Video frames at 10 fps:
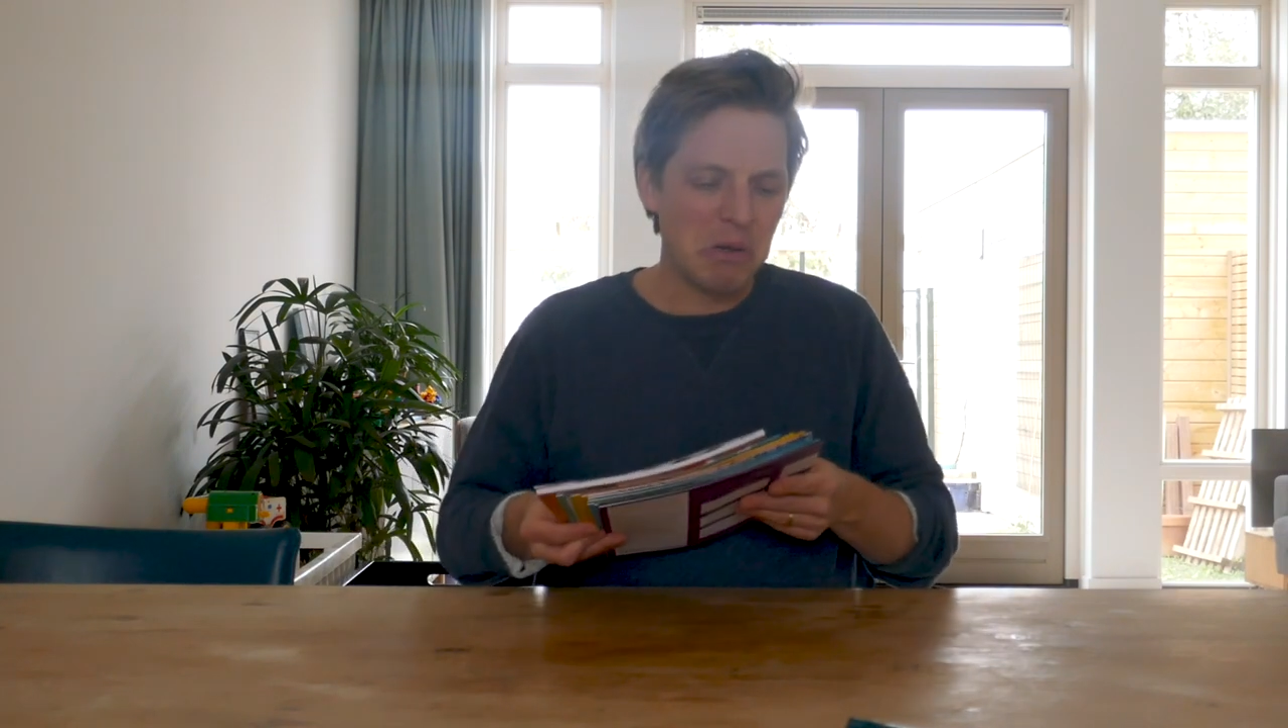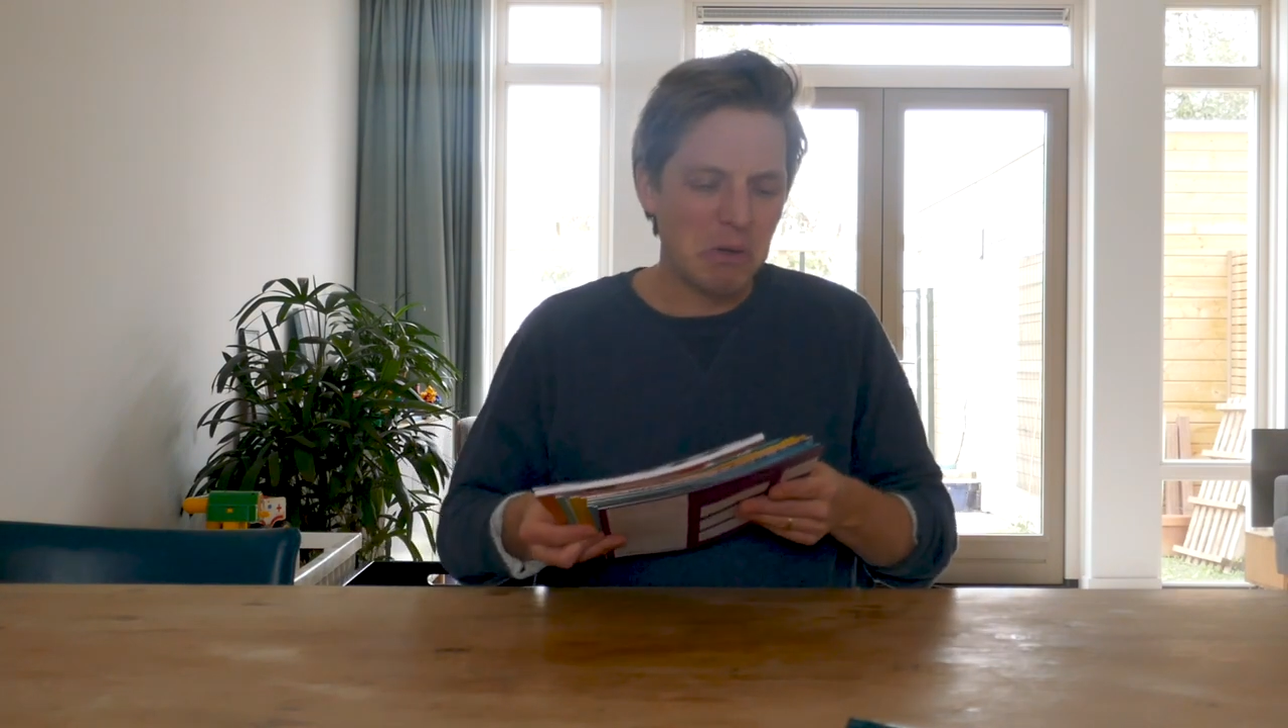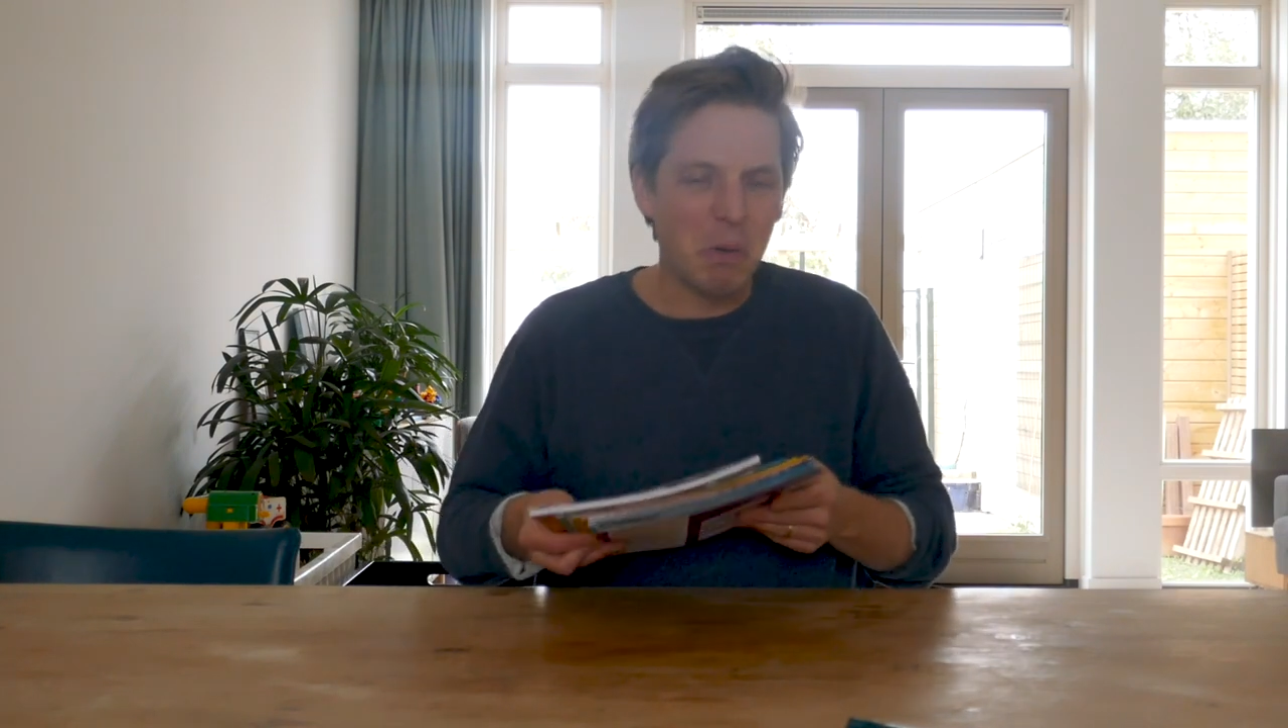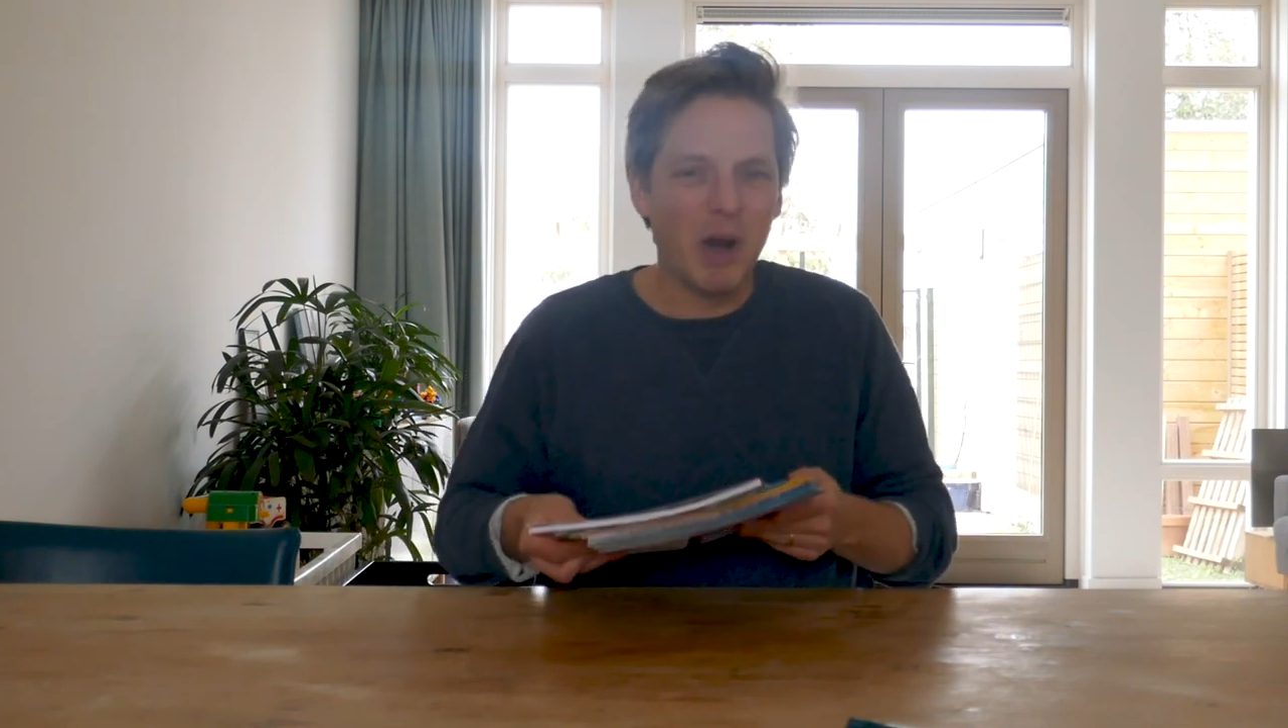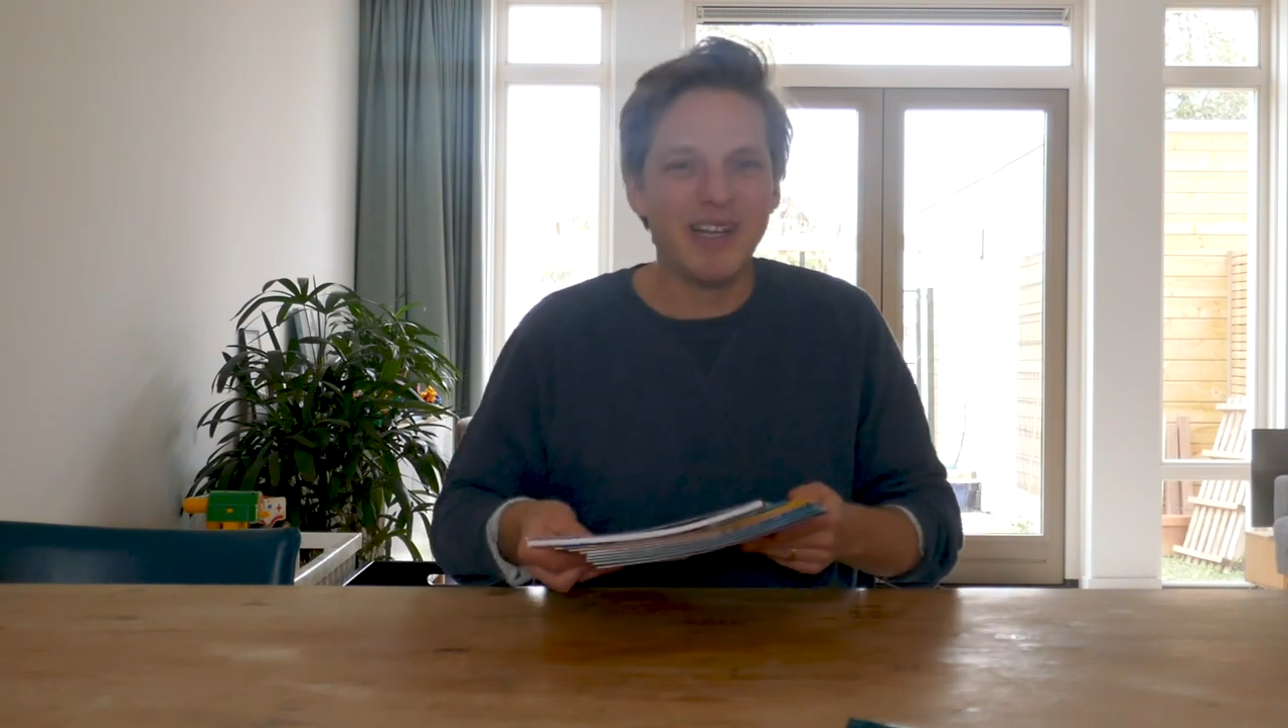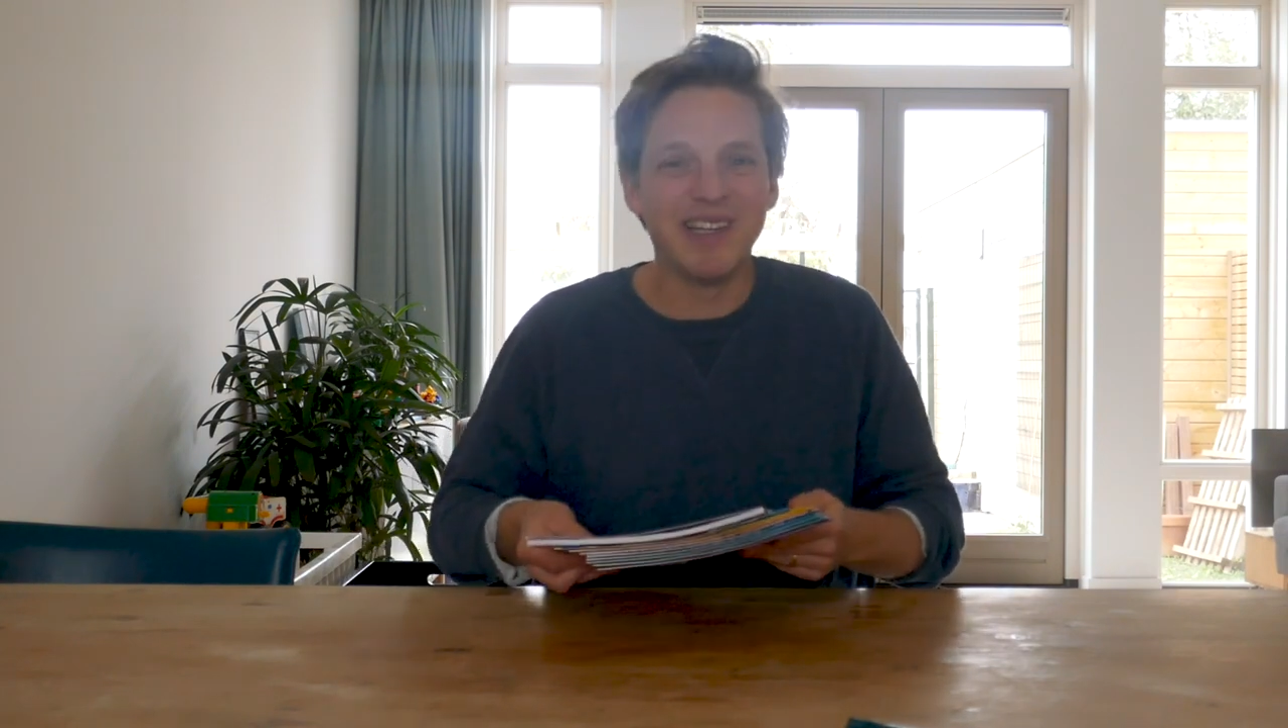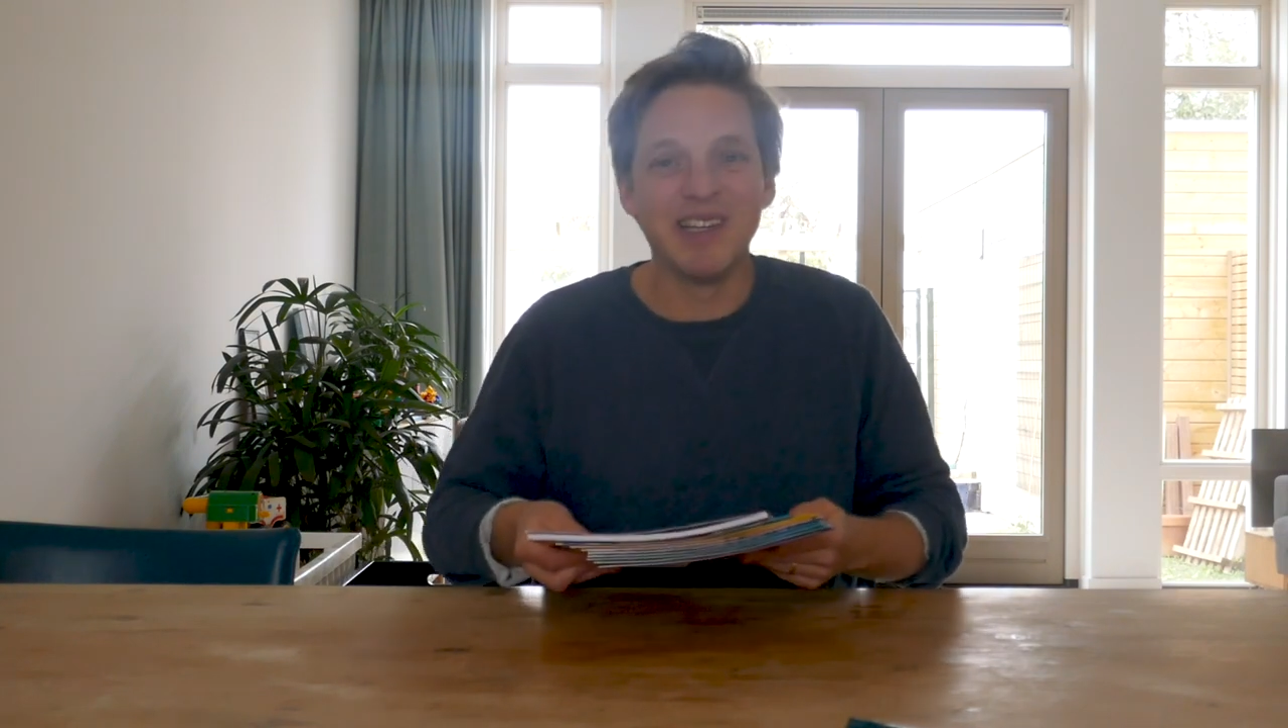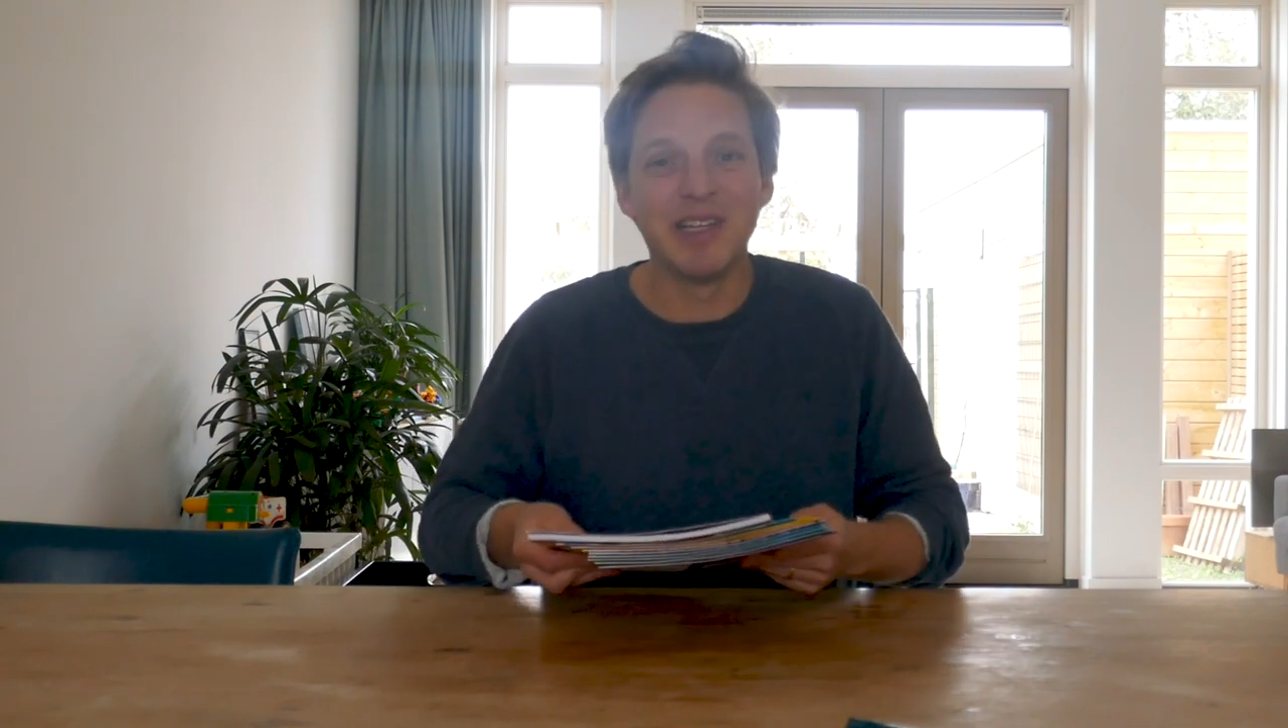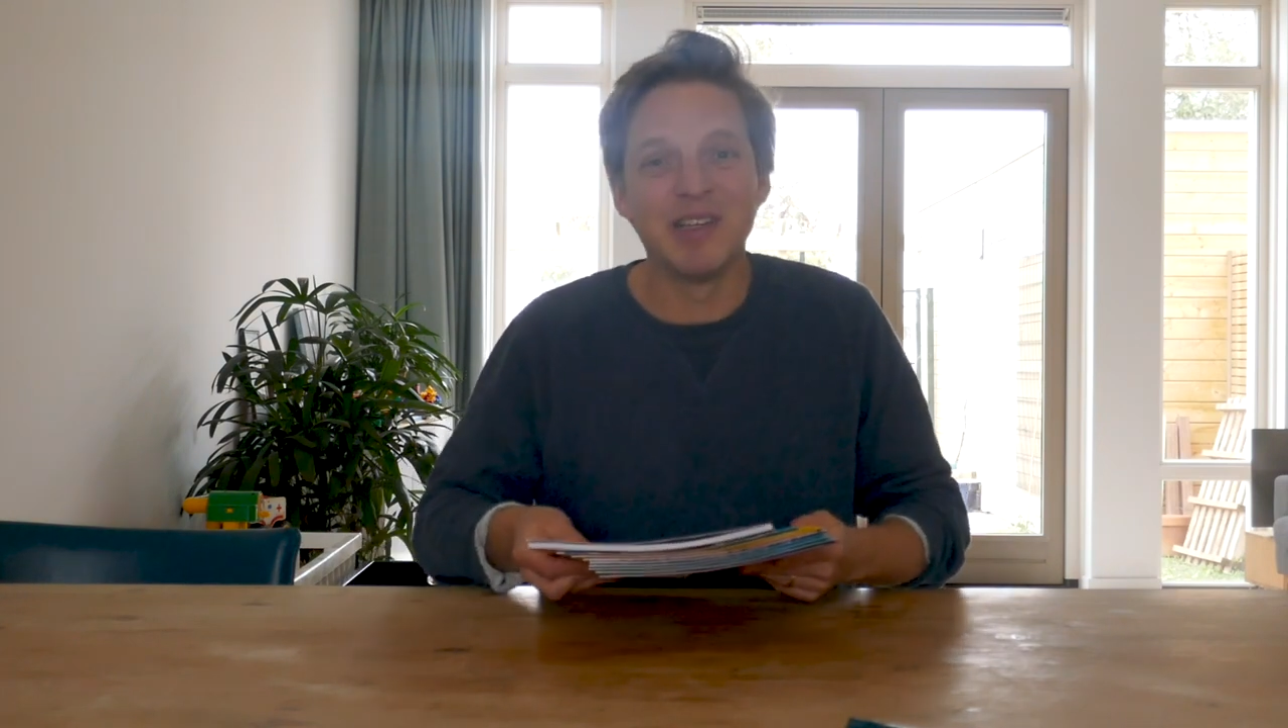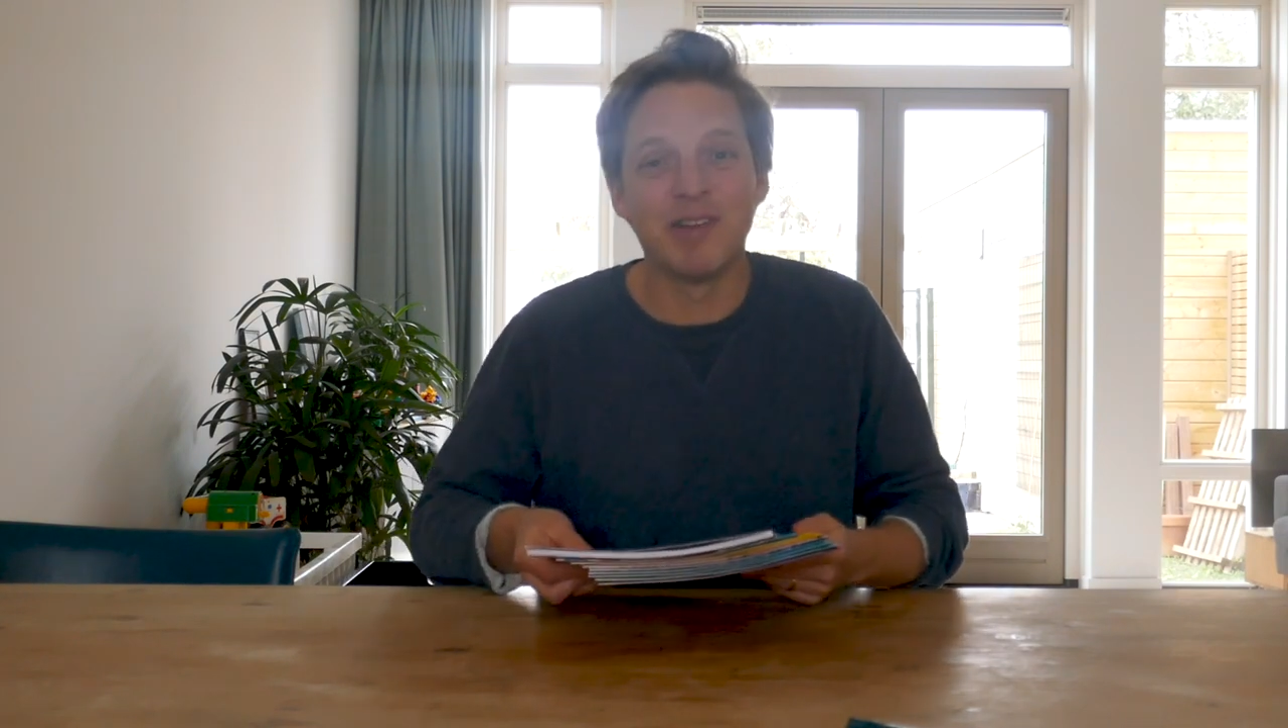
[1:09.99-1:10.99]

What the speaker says: quite